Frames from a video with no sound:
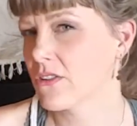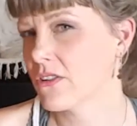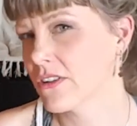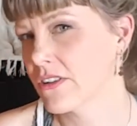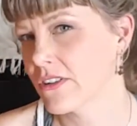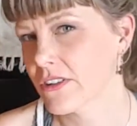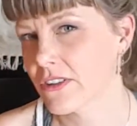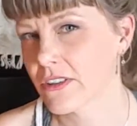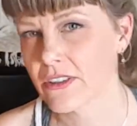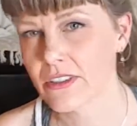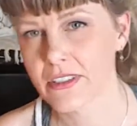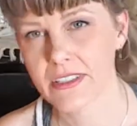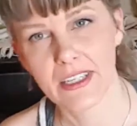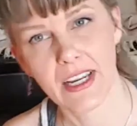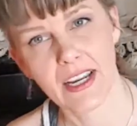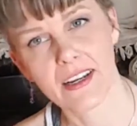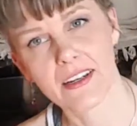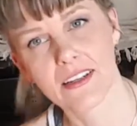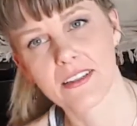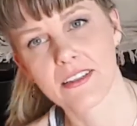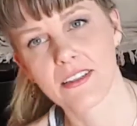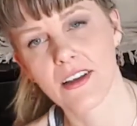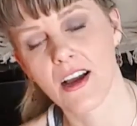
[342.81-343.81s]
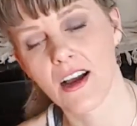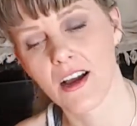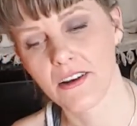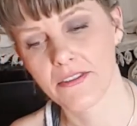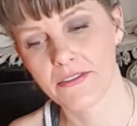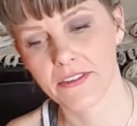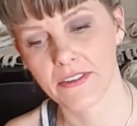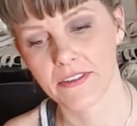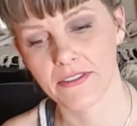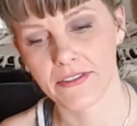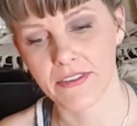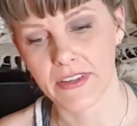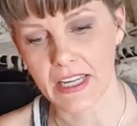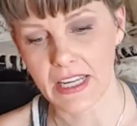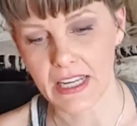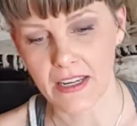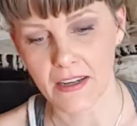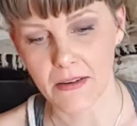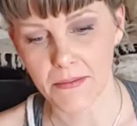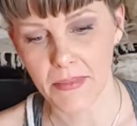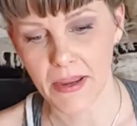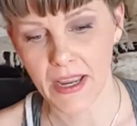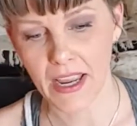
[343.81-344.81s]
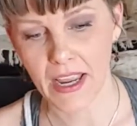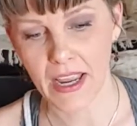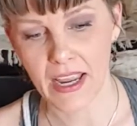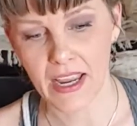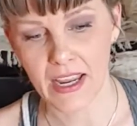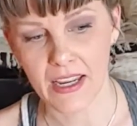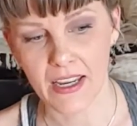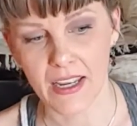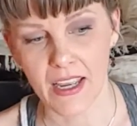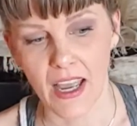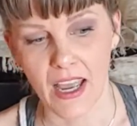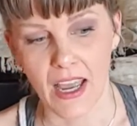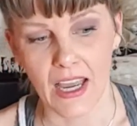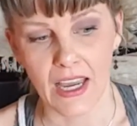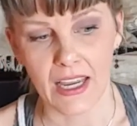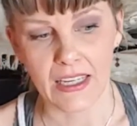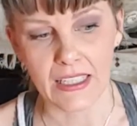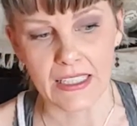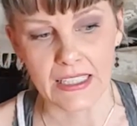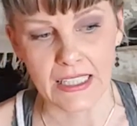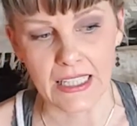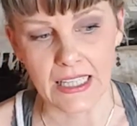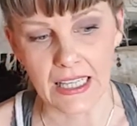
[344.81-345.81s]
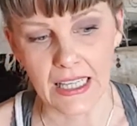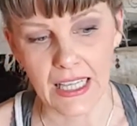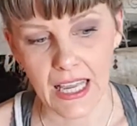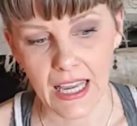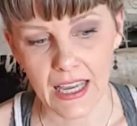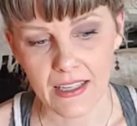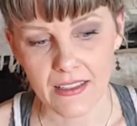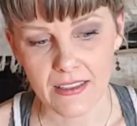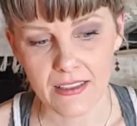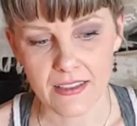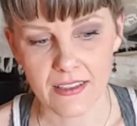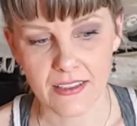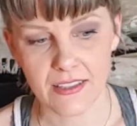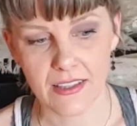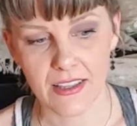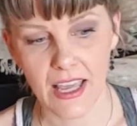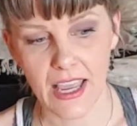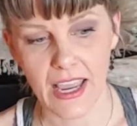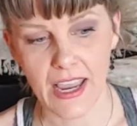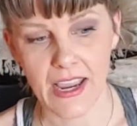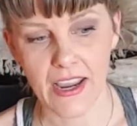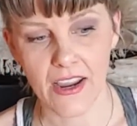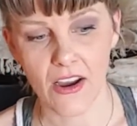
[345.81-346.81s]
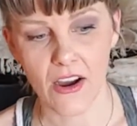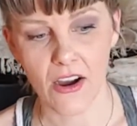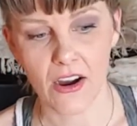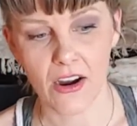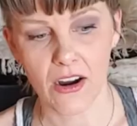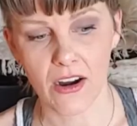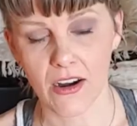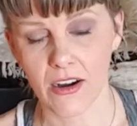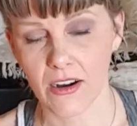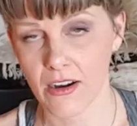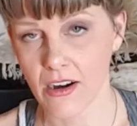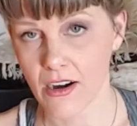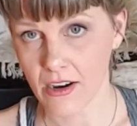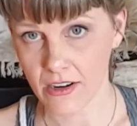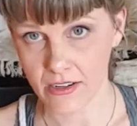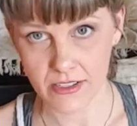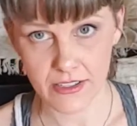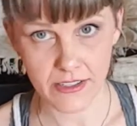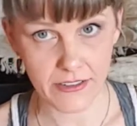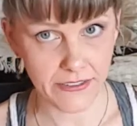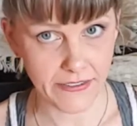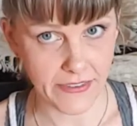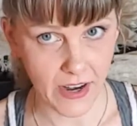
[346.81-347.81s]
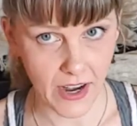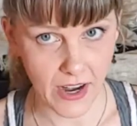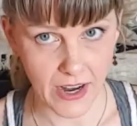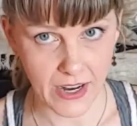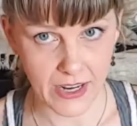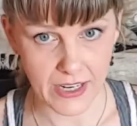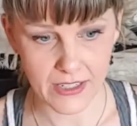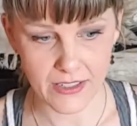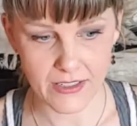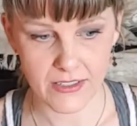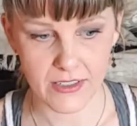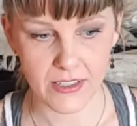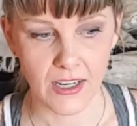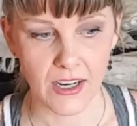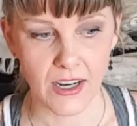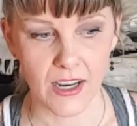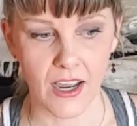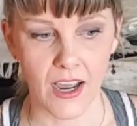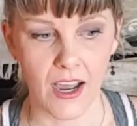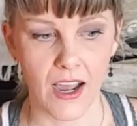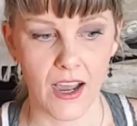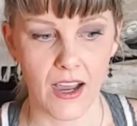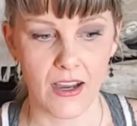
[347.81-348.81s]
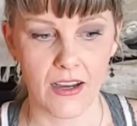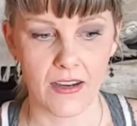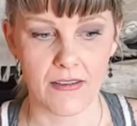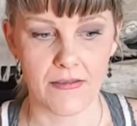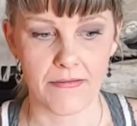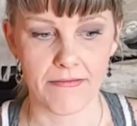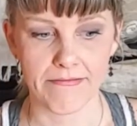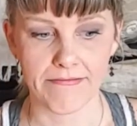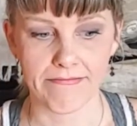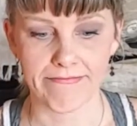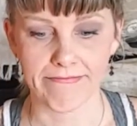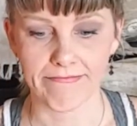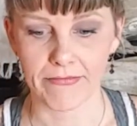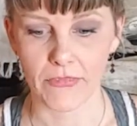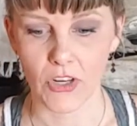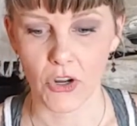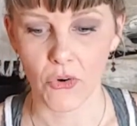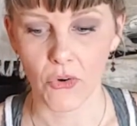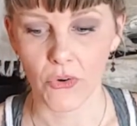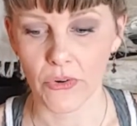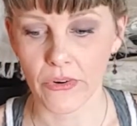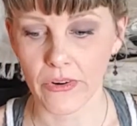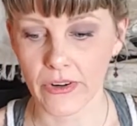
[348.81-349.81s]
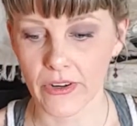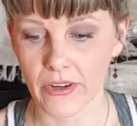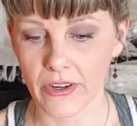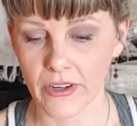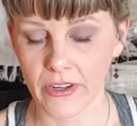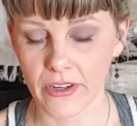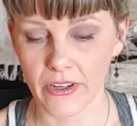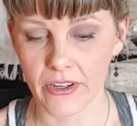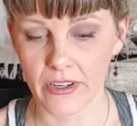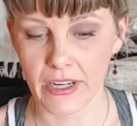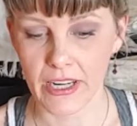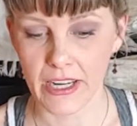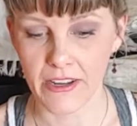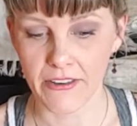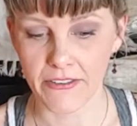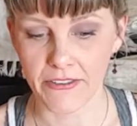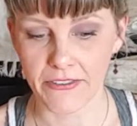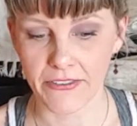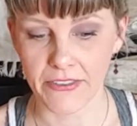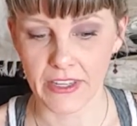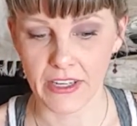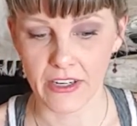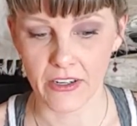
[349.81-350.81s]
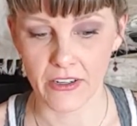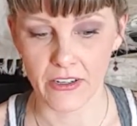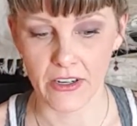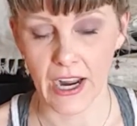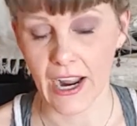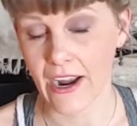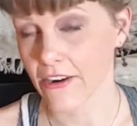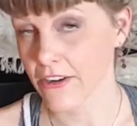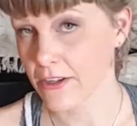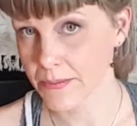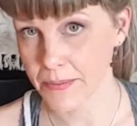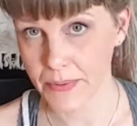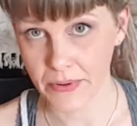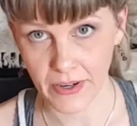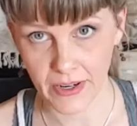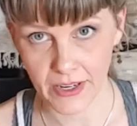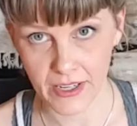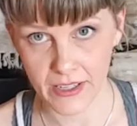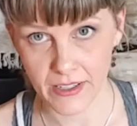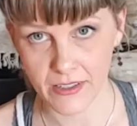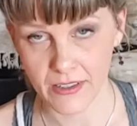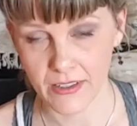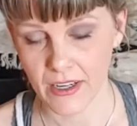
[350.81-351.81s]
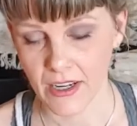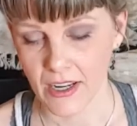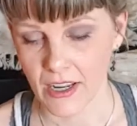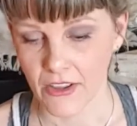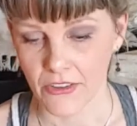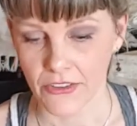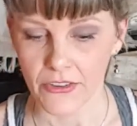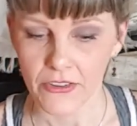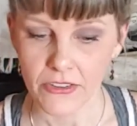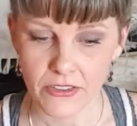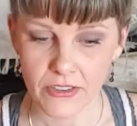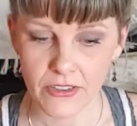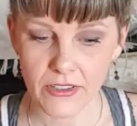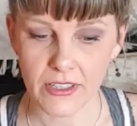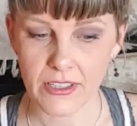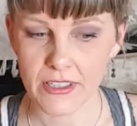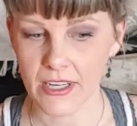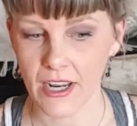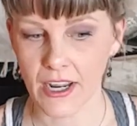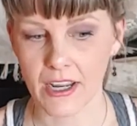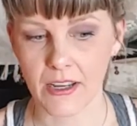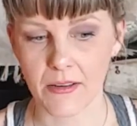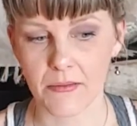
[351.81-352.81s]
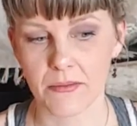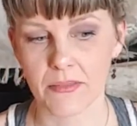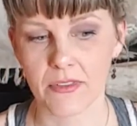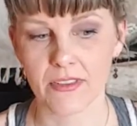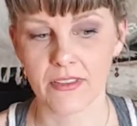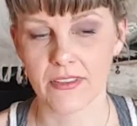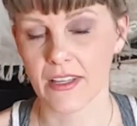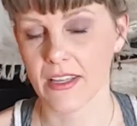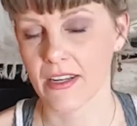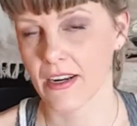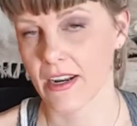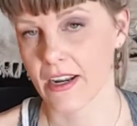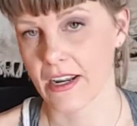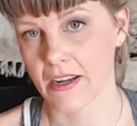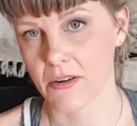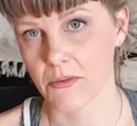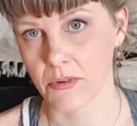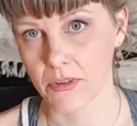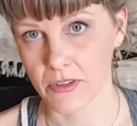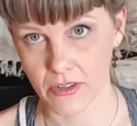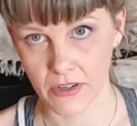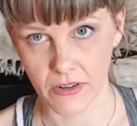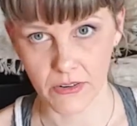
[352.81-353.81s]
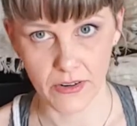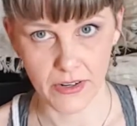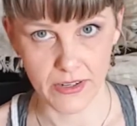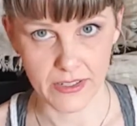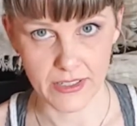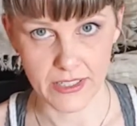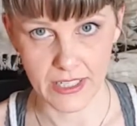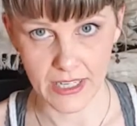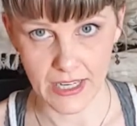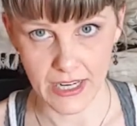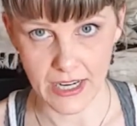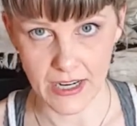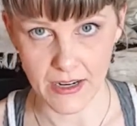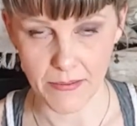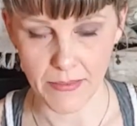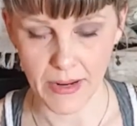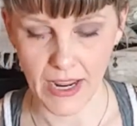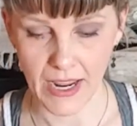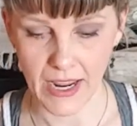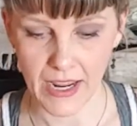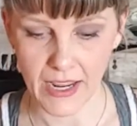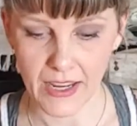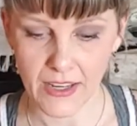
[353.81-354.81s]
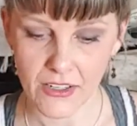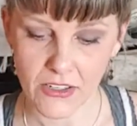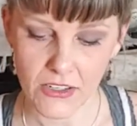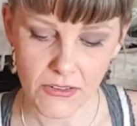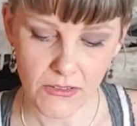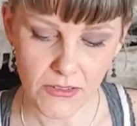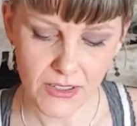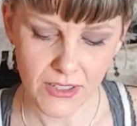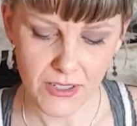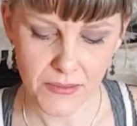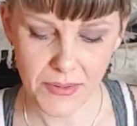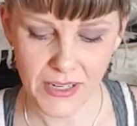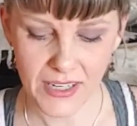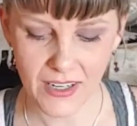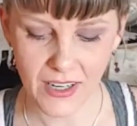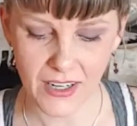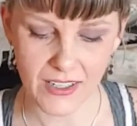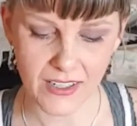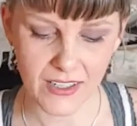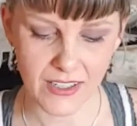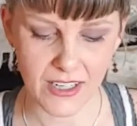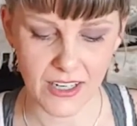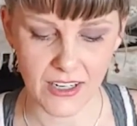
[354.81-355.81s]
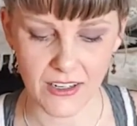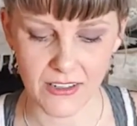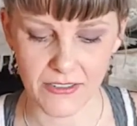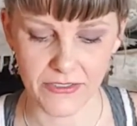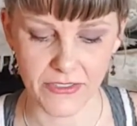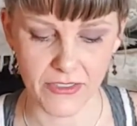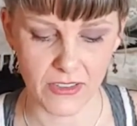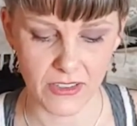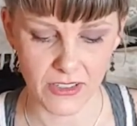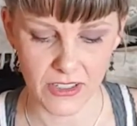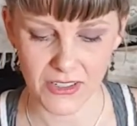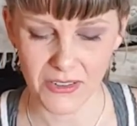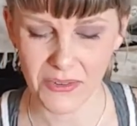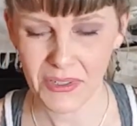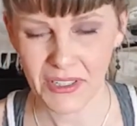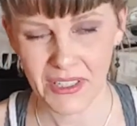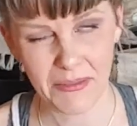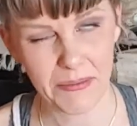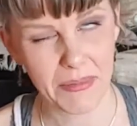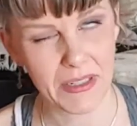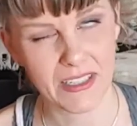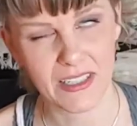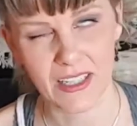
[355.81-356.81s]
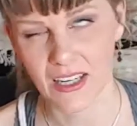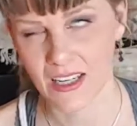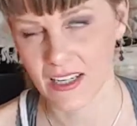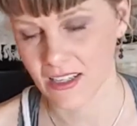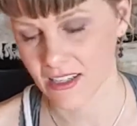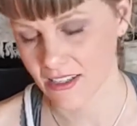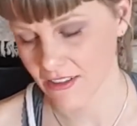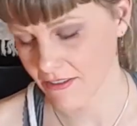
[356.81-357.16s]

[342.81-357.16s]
order decks off of eBay unless they are hard to find, or if they're out of print. Those are the times that I will go on to eBay. And you want to be kind of careful. You don't want to be taken